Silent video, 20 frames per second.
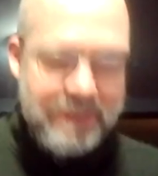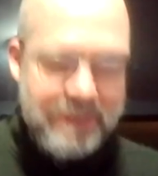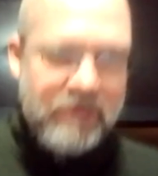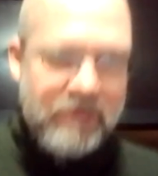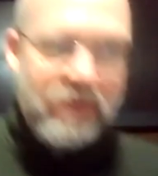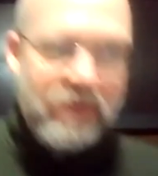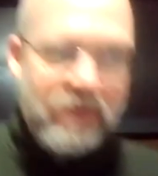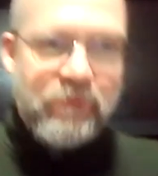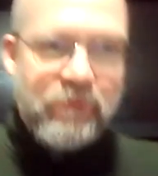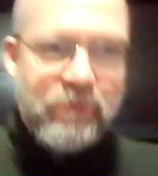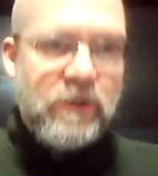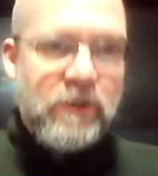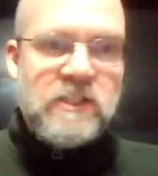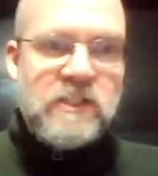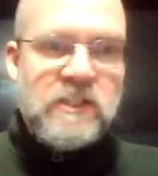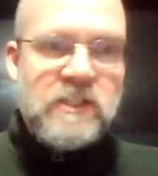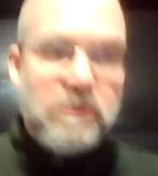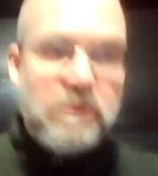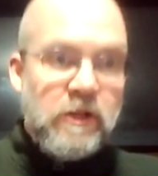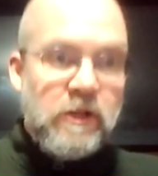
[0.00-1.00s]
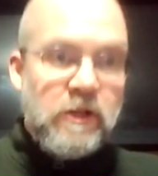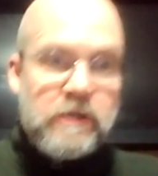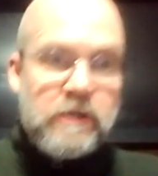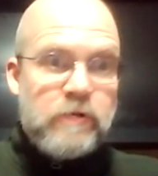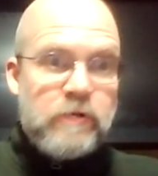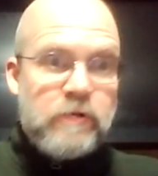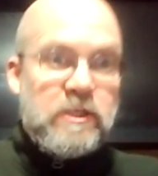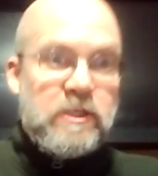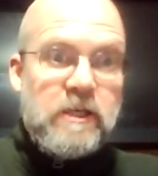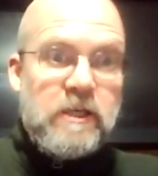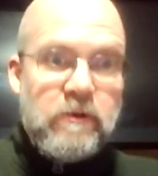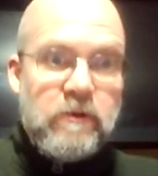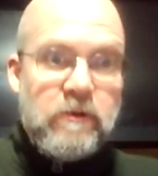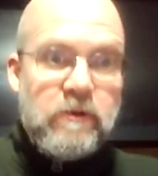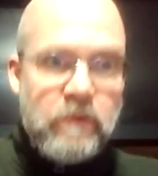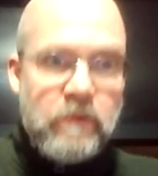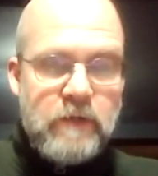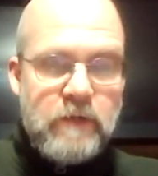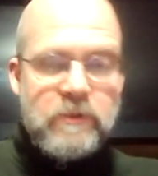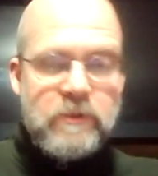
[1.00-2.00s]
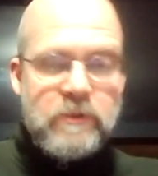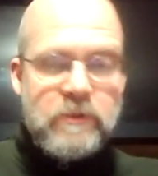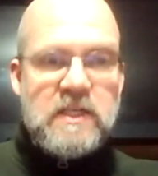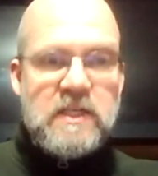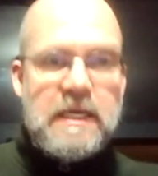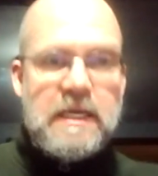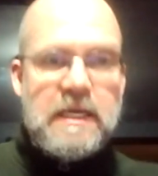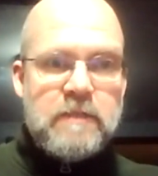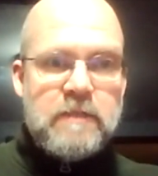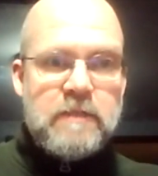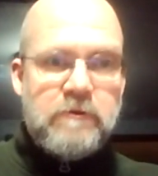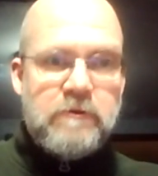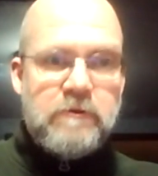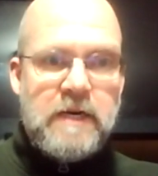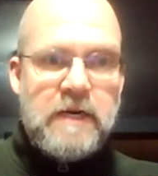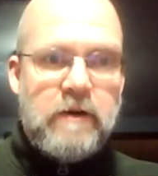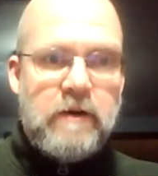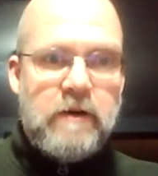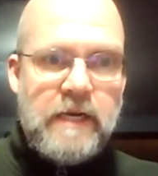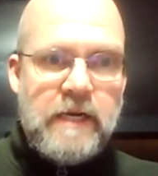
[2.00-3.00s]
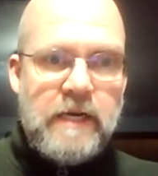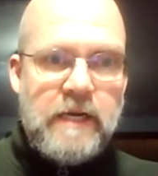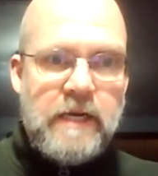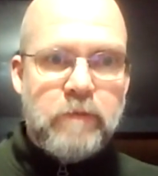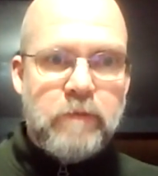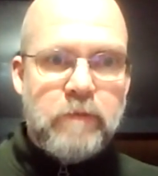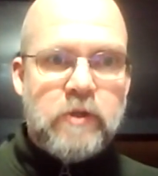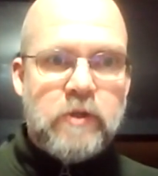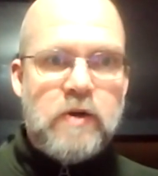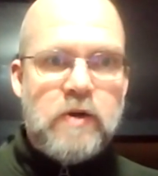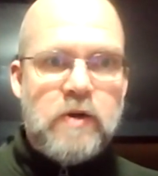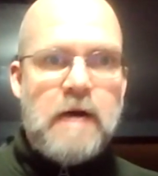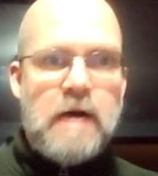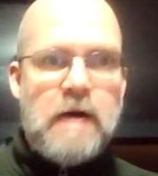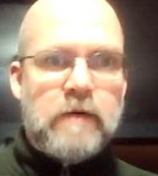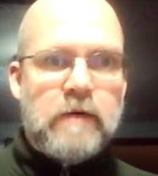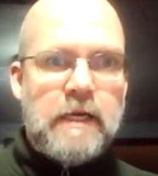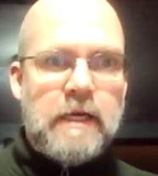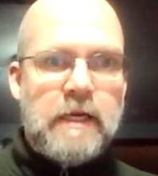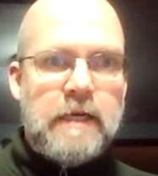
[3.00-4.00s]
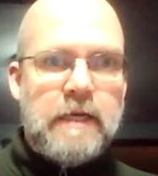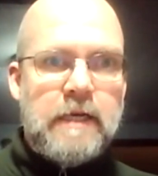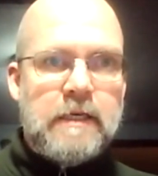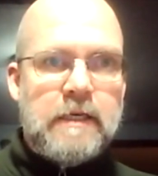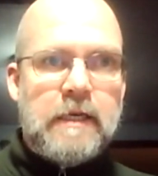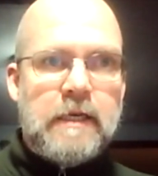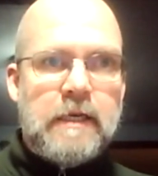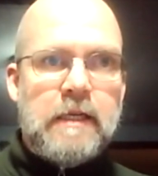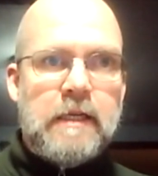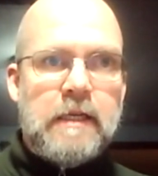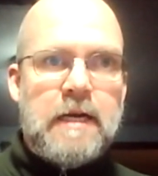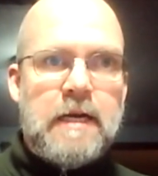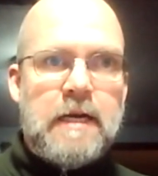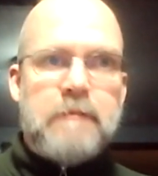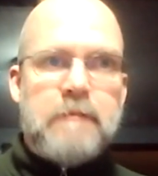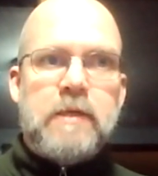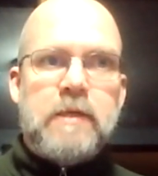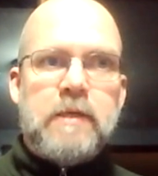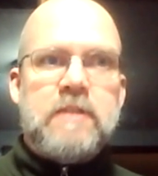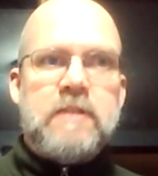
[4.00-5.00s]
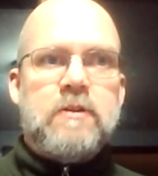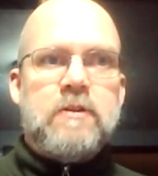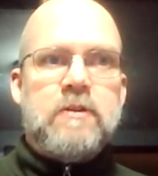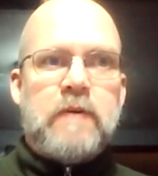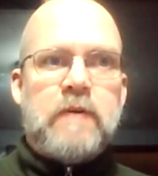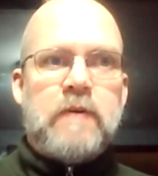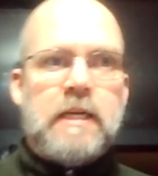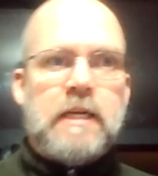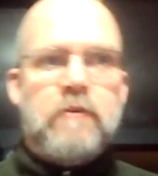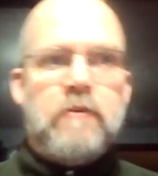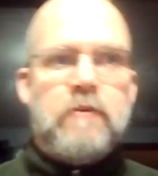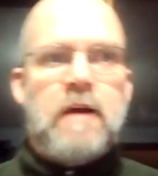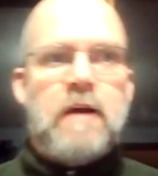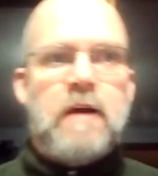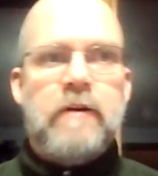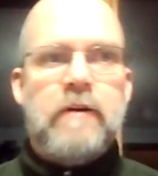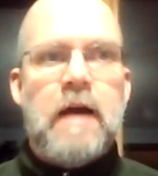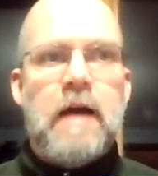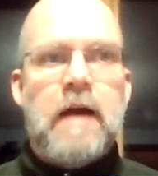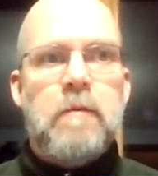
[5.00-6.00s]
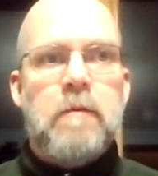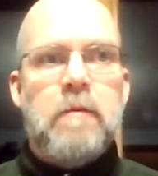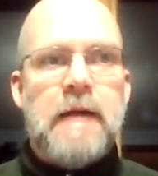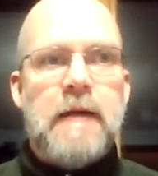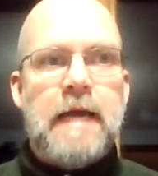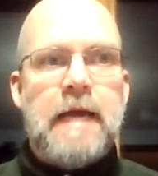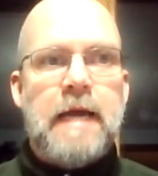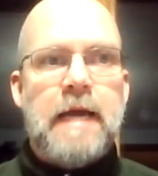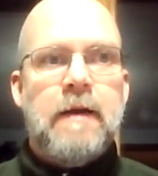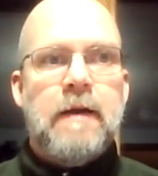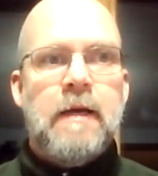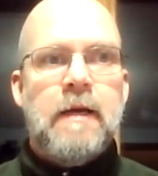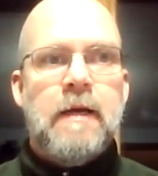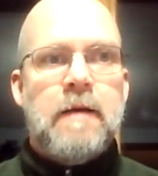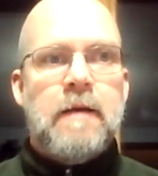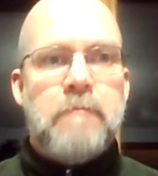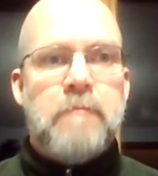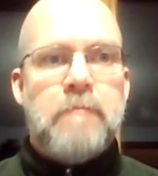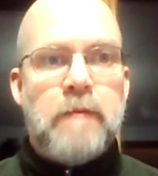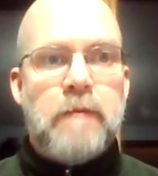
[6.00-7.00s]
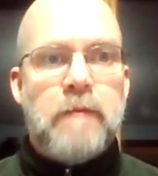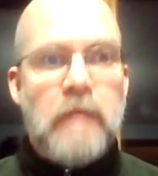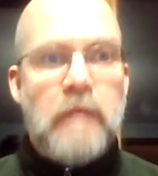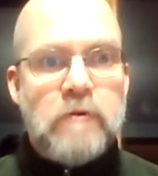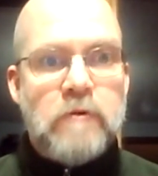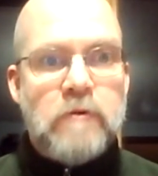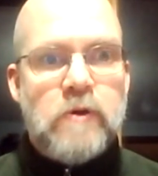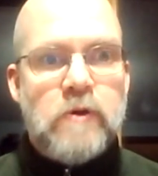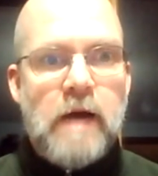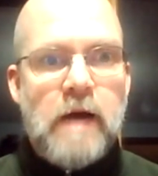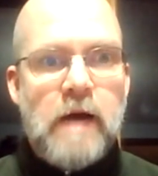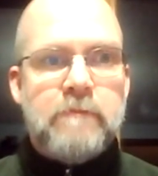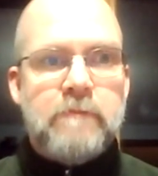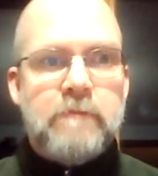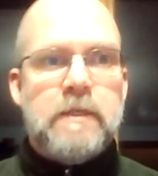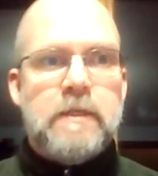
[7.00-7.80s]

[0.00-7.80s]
dealing with very similar issues here in Wisconsin. We've got our native brook trout, and in a lot of places, they're getting crowded out by by brown trout.